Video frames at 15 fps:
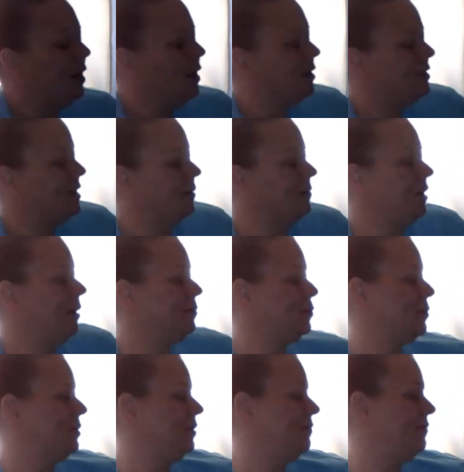sometimes
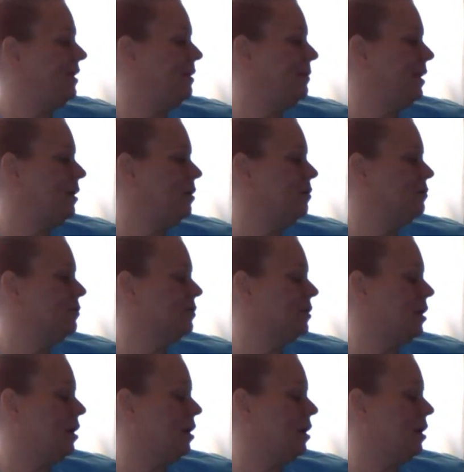with the females,